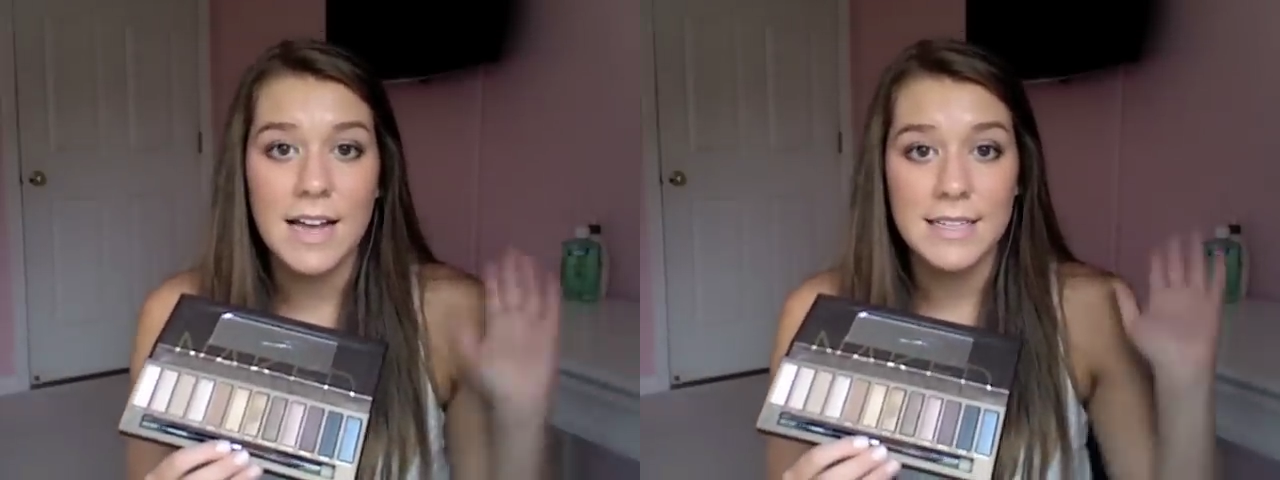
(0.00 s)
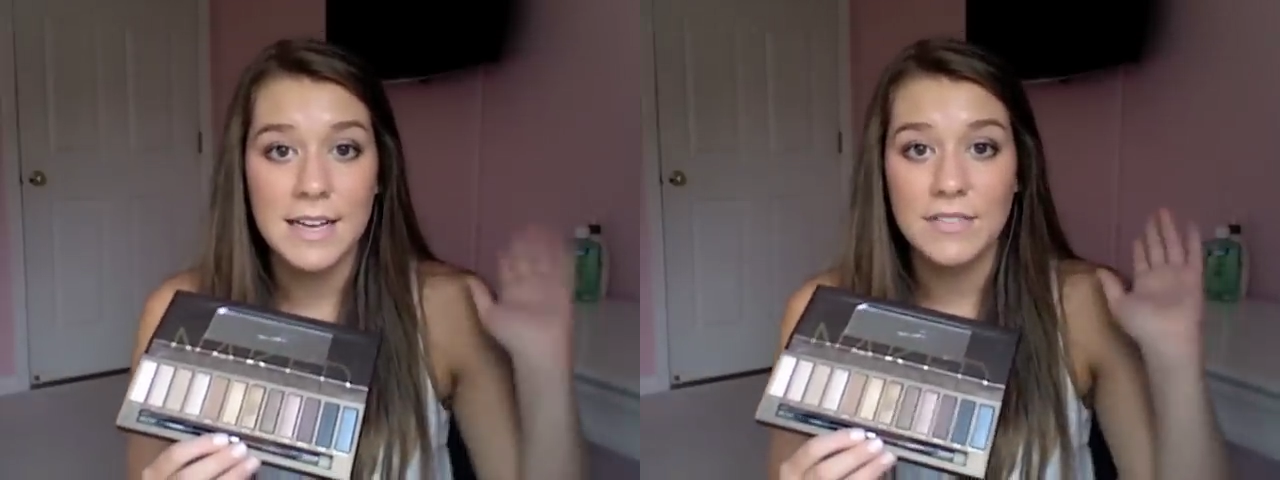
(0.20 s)

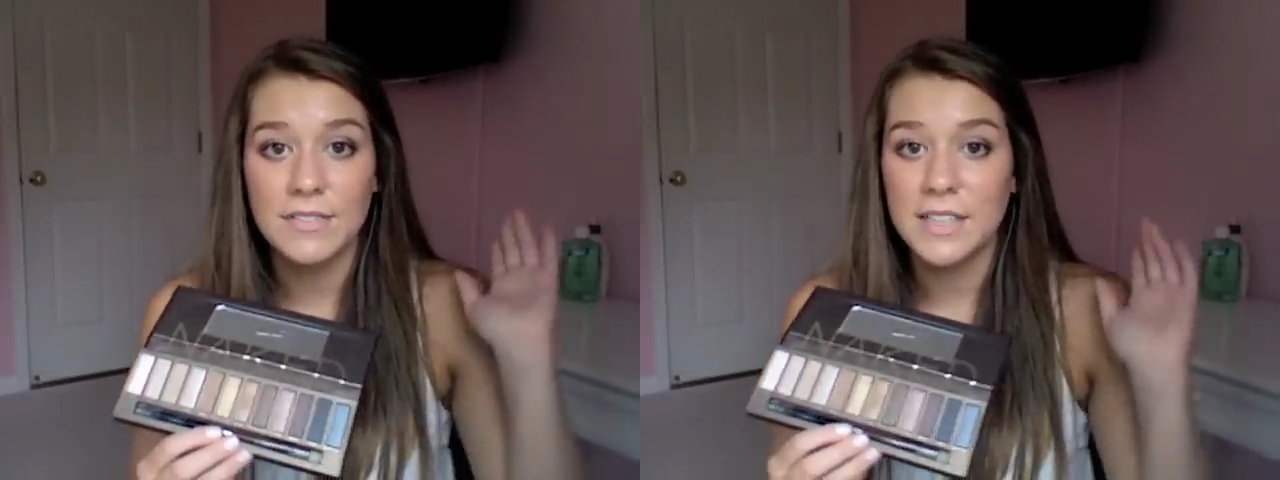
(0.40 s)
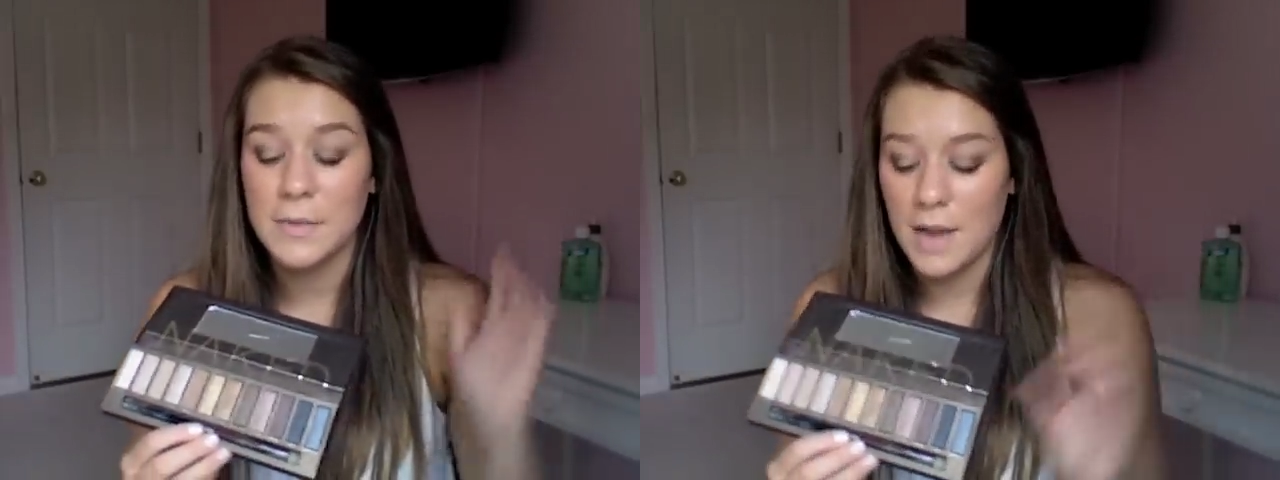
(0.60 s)
I
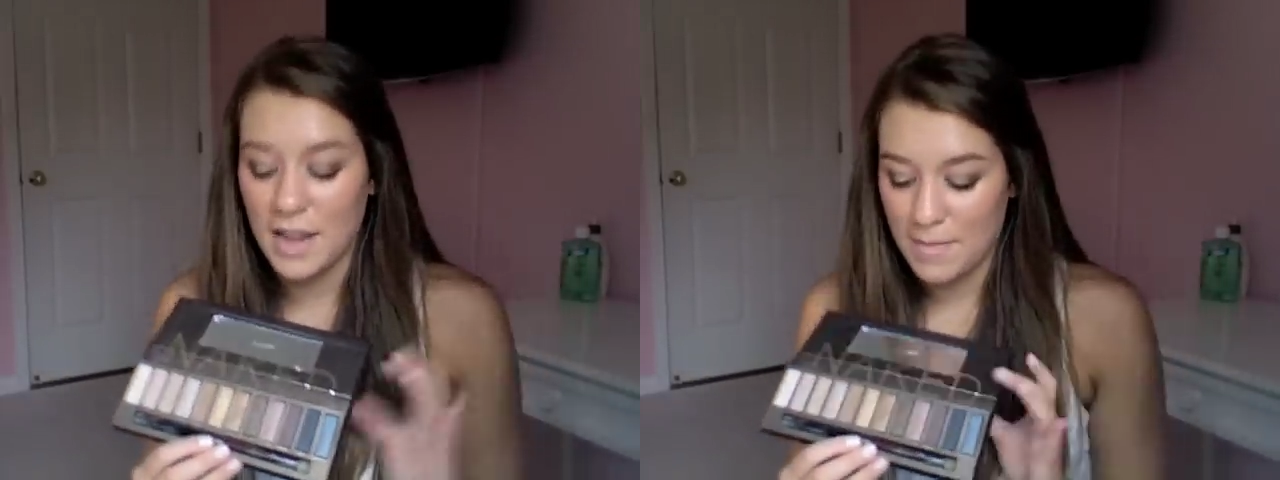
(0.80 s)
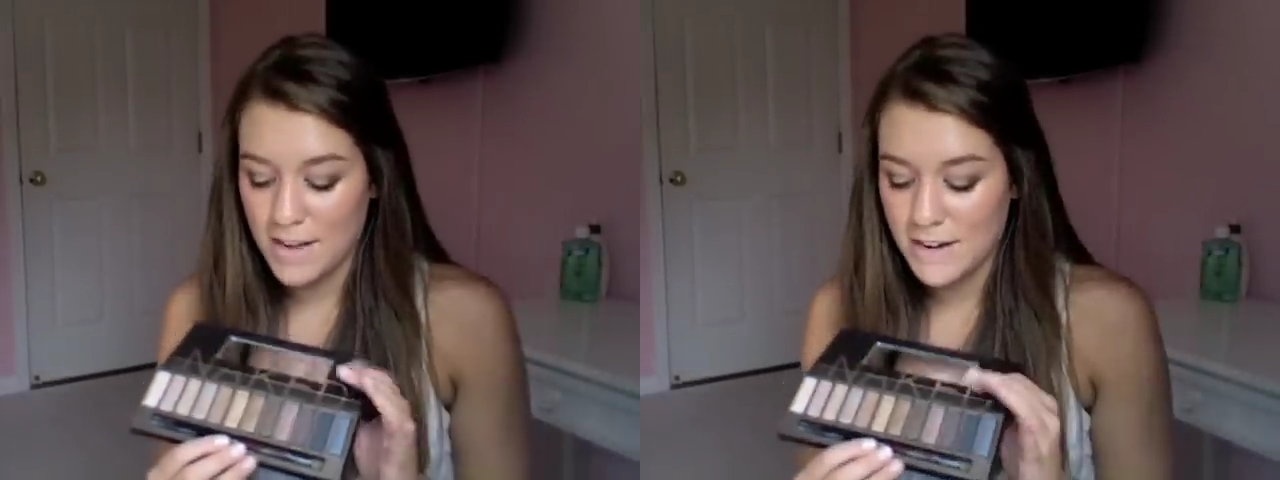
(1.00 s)
definitely
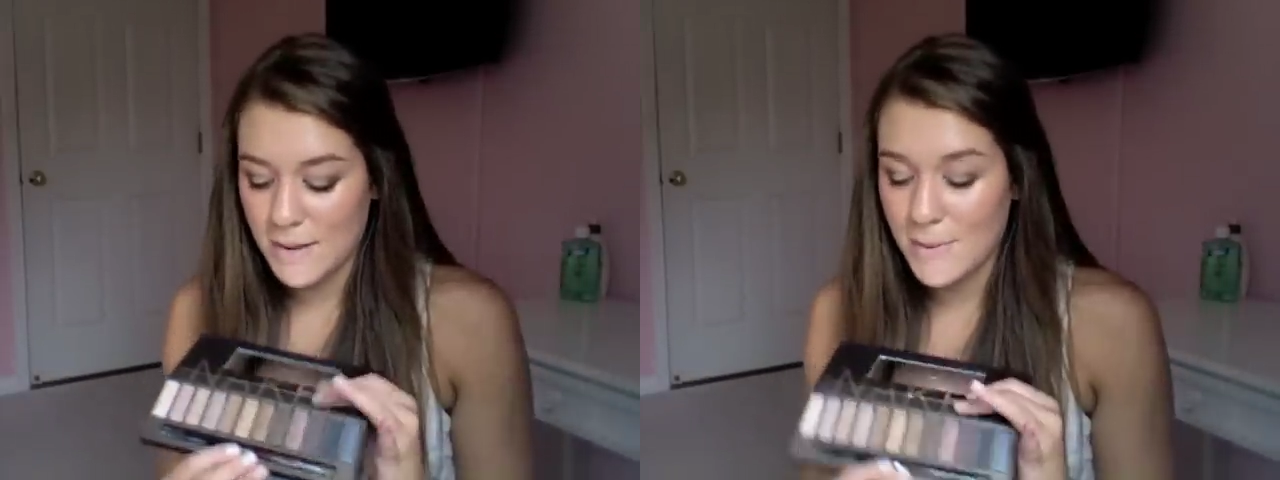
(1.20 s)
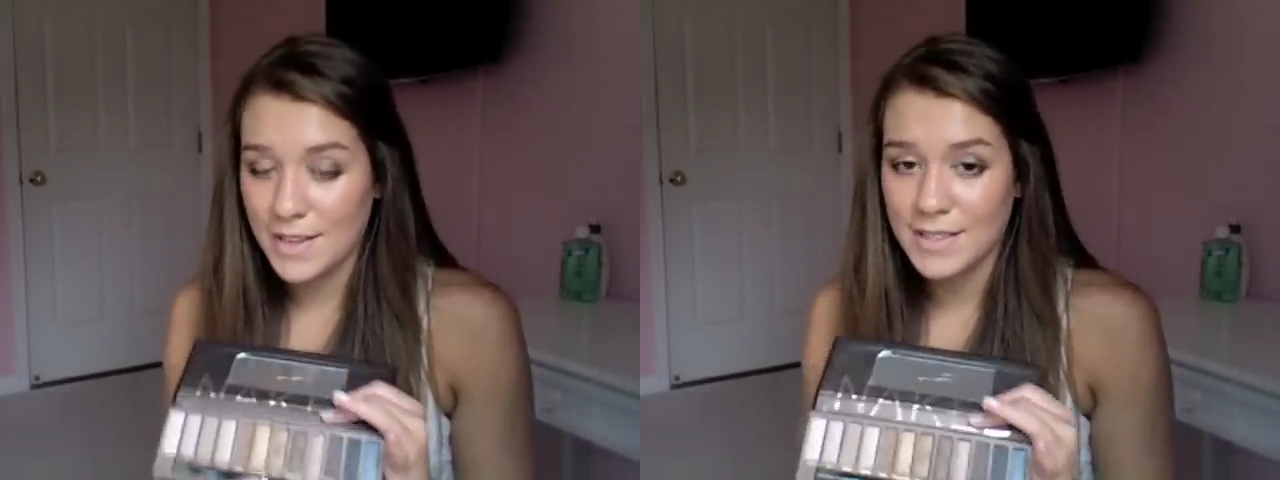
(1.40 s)
recommend
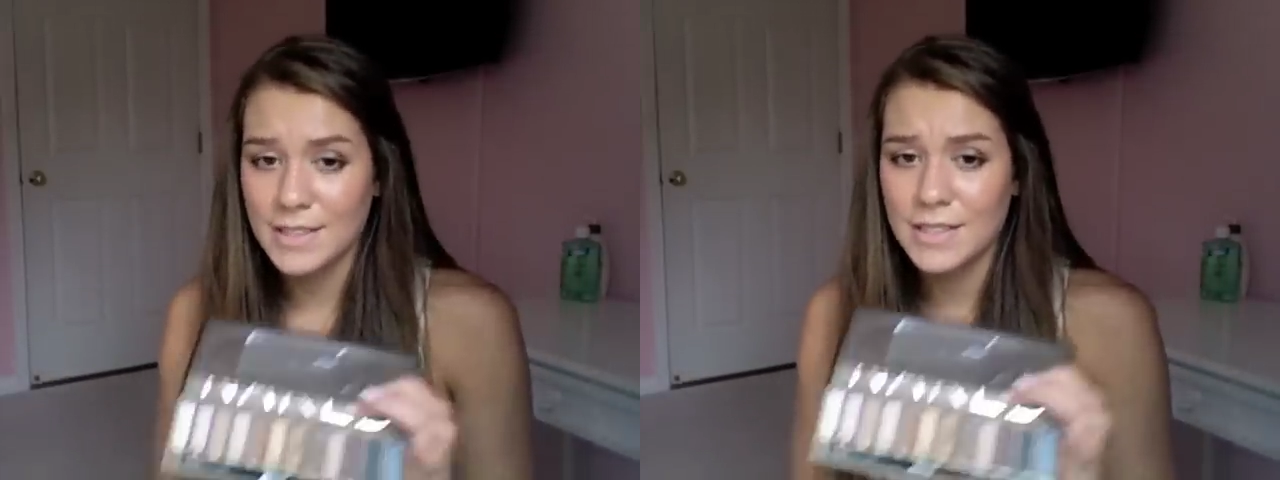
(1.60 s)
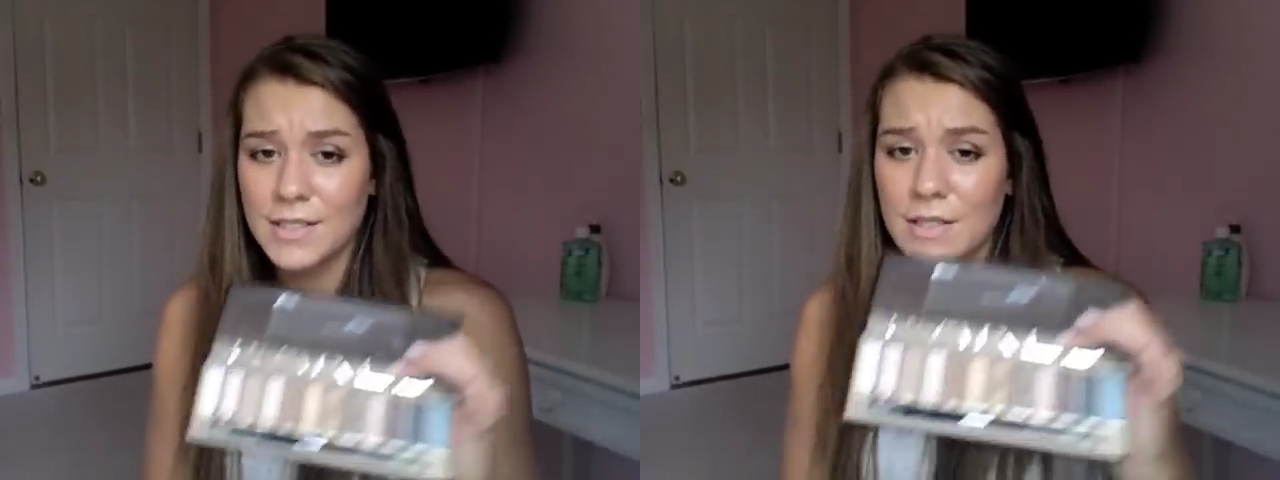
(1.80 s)
it because
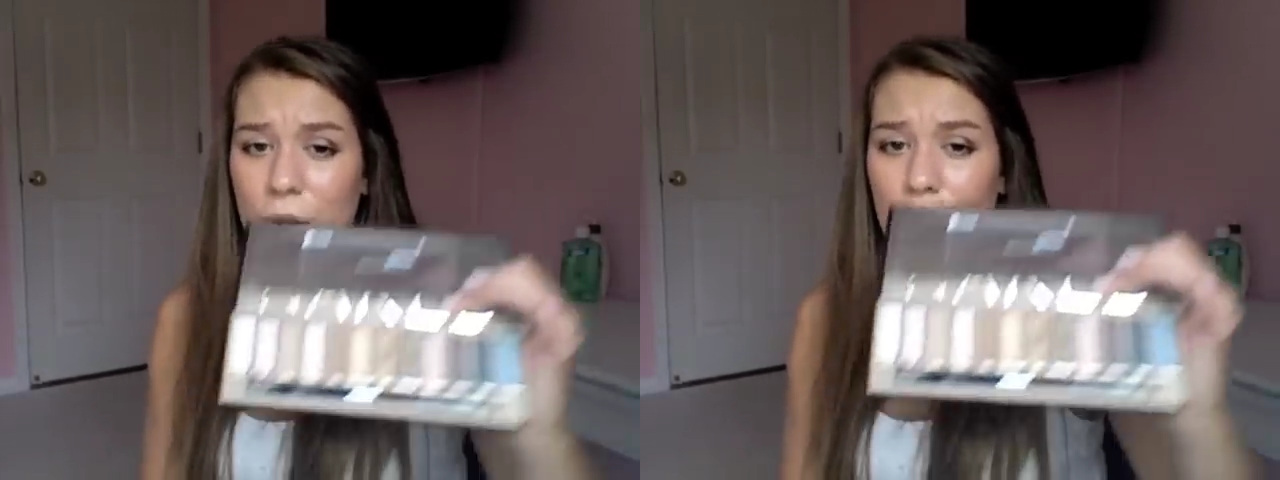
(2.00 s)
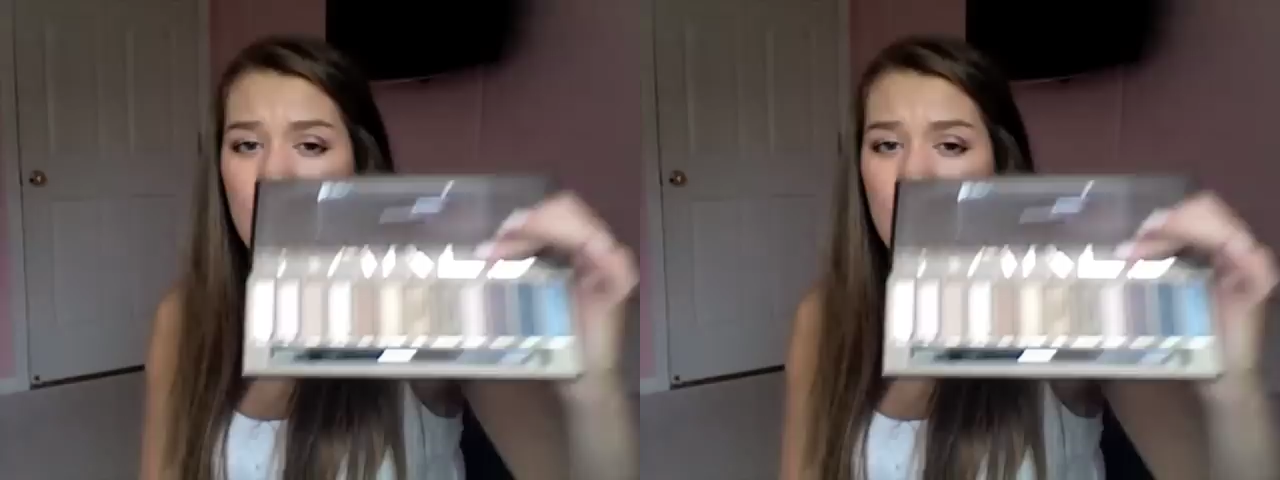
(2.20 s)
it's so